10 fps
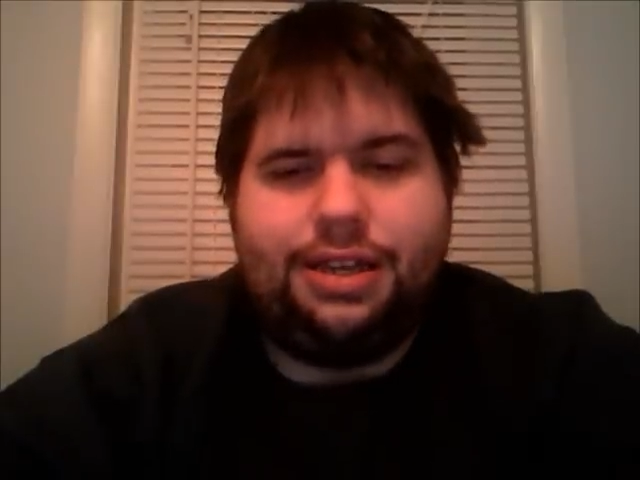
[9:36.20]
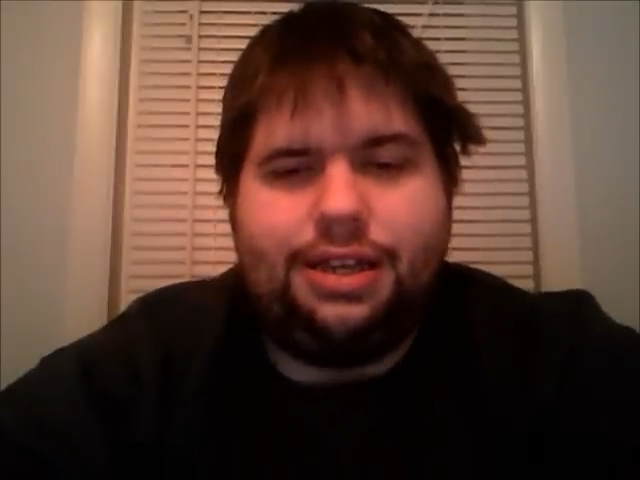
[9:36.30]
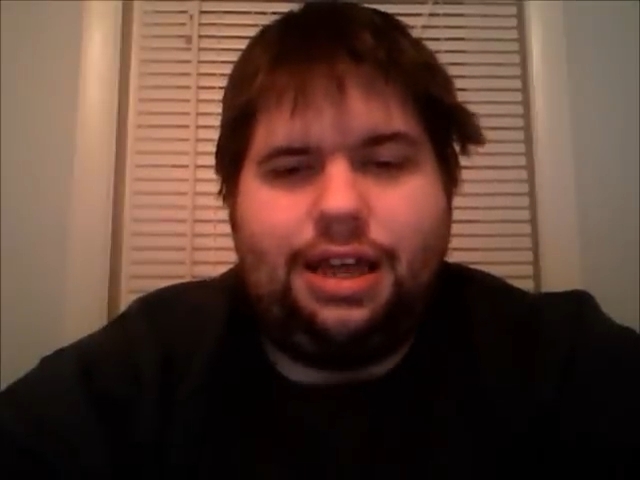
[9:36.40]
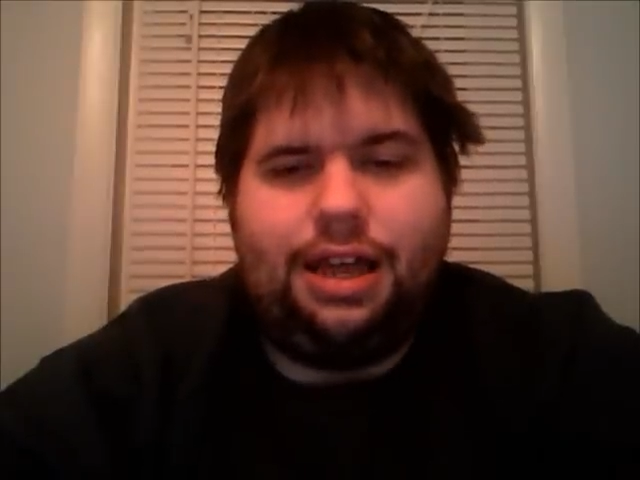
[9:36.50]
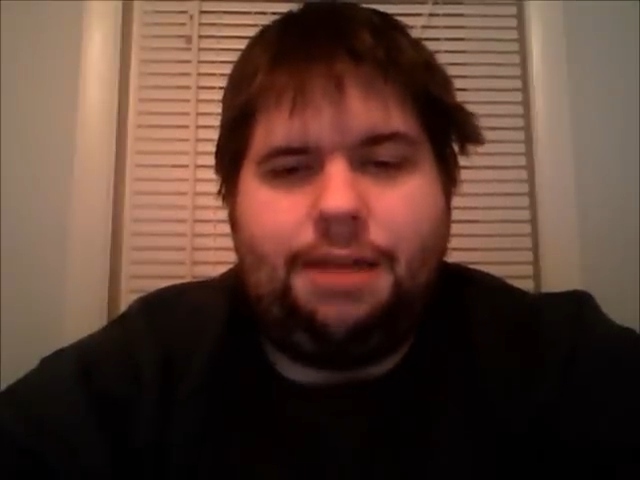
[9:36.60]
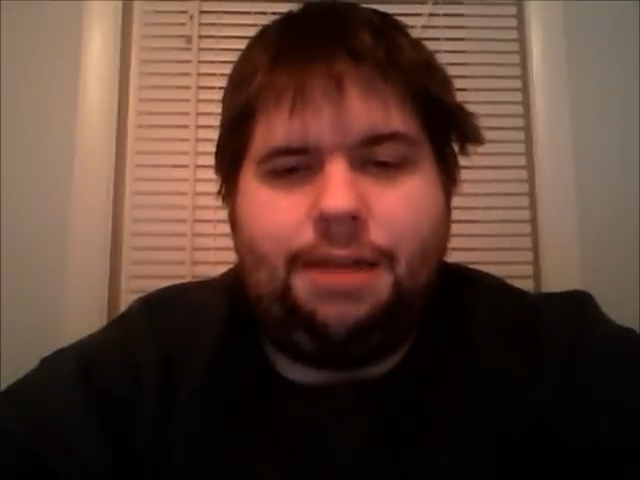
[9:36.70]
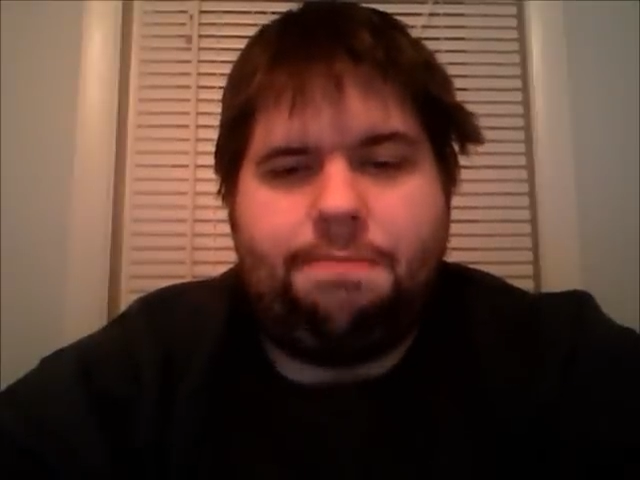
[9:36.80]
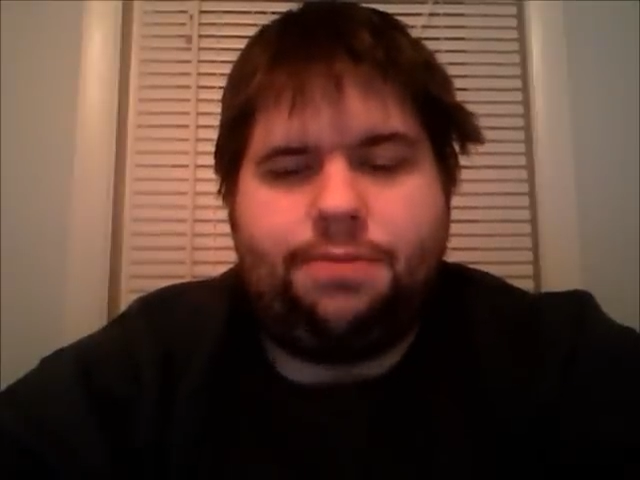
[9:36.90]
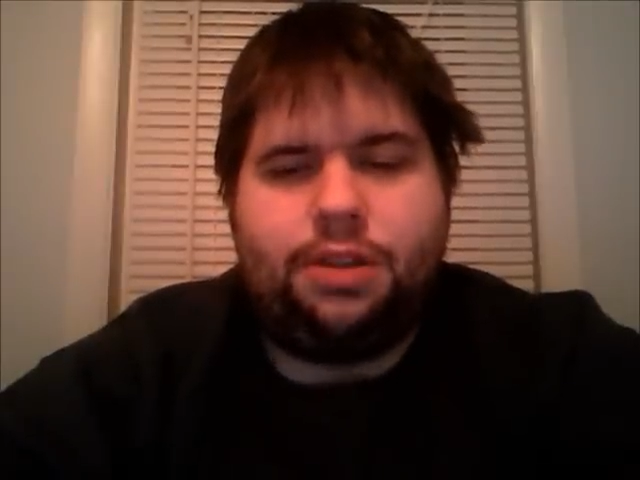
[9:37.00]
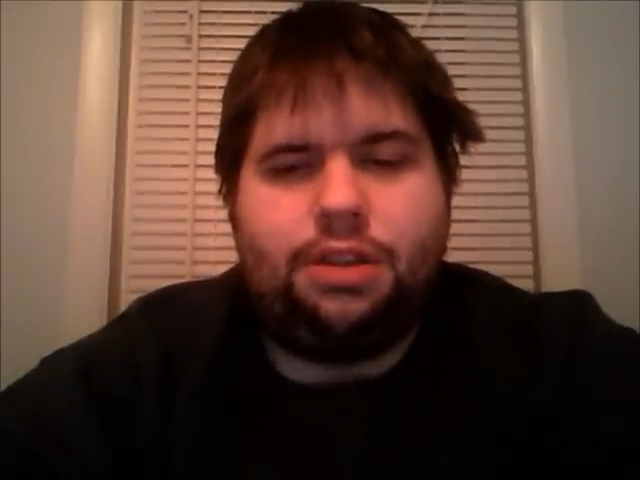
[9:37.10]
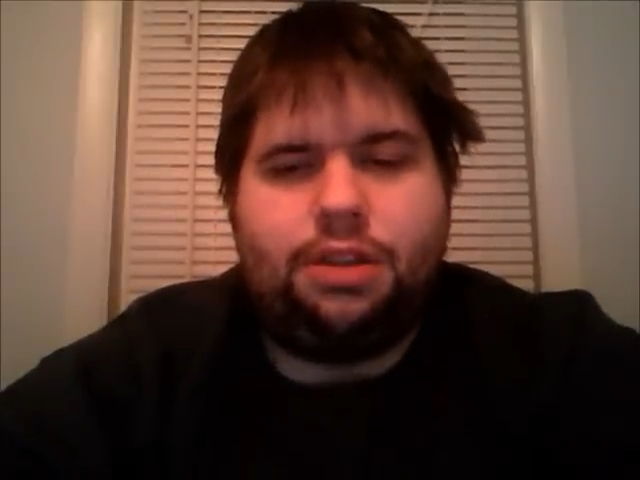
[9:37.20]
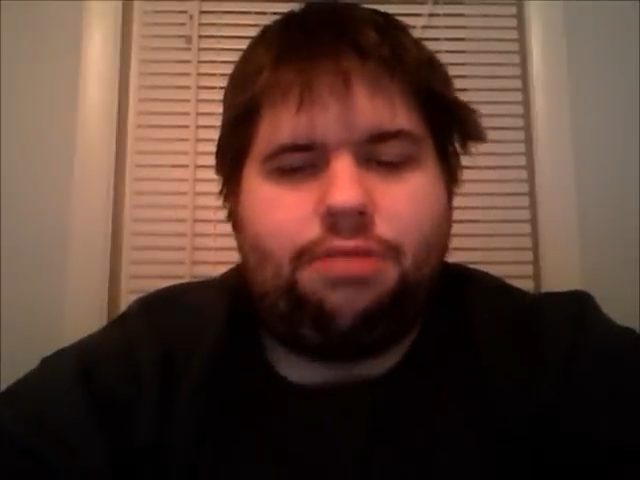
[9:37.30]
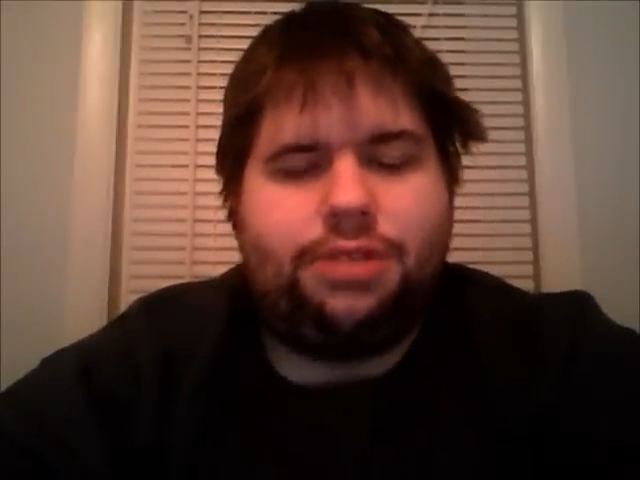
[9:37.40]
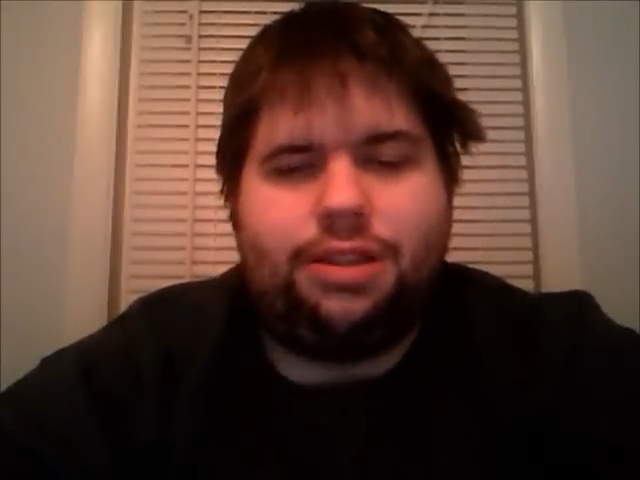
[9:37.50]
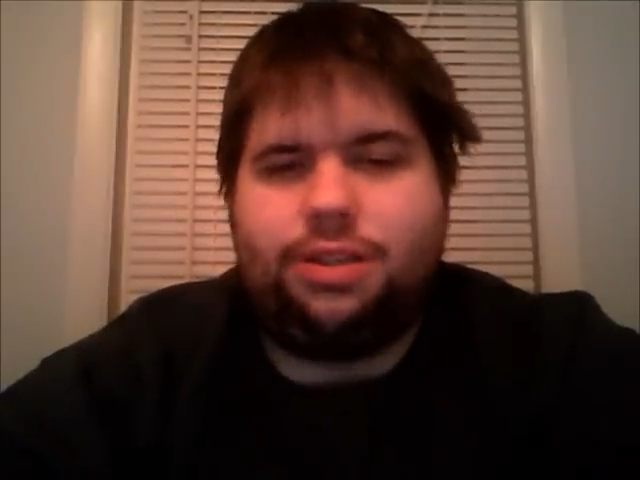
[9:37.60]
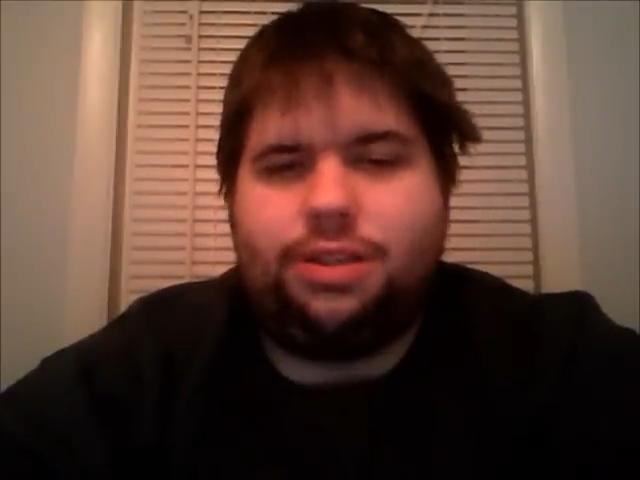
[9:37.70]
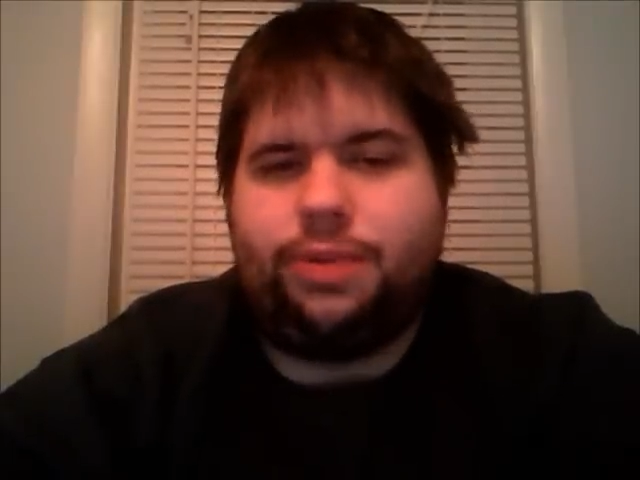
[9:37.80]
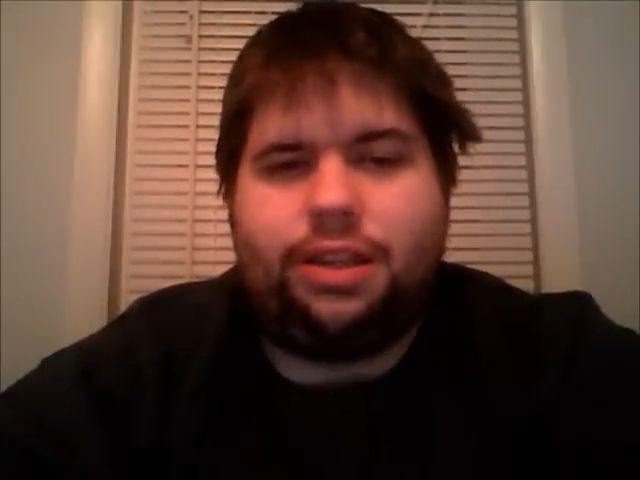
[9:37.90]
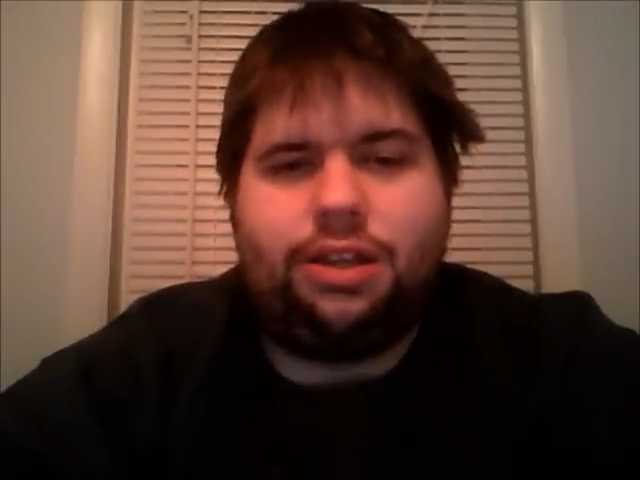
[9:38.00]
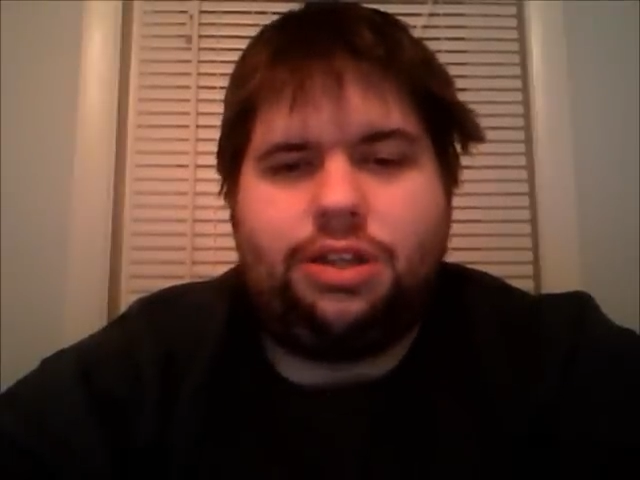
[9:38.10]
There was all the
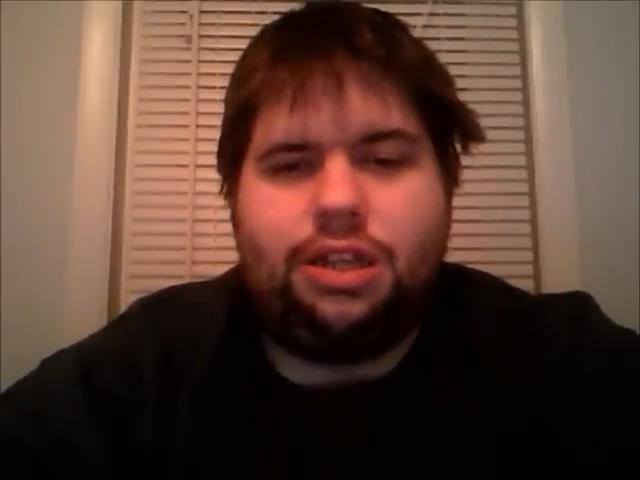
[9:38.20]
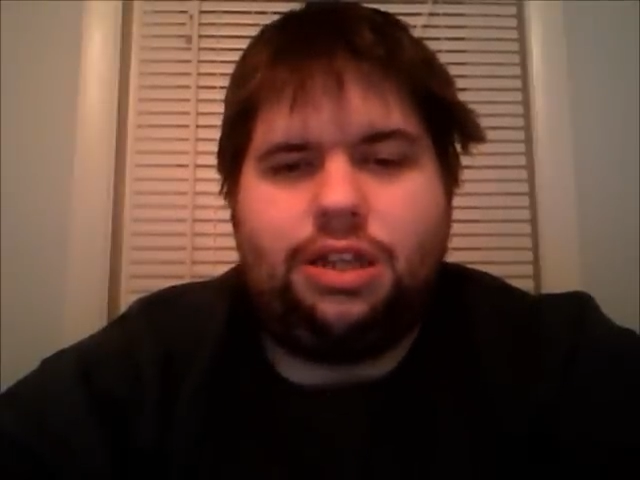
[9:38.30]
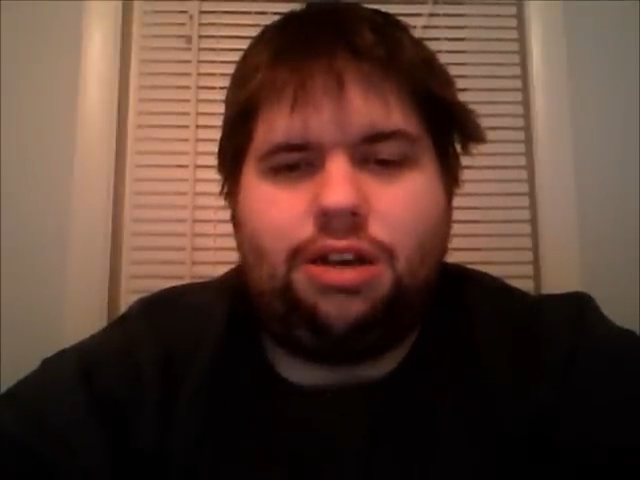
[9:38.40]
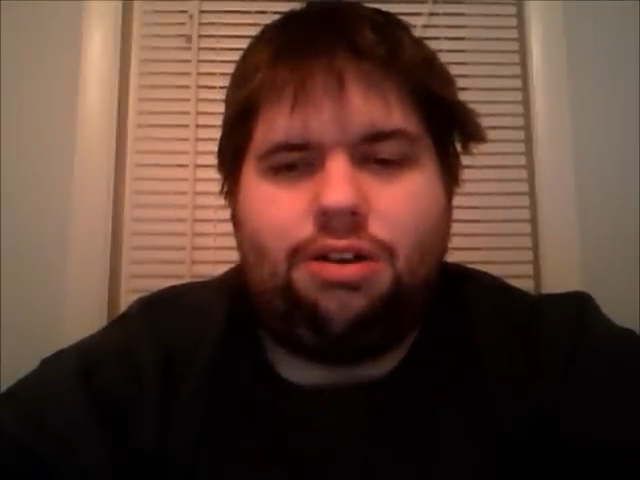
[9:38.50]
speculation that,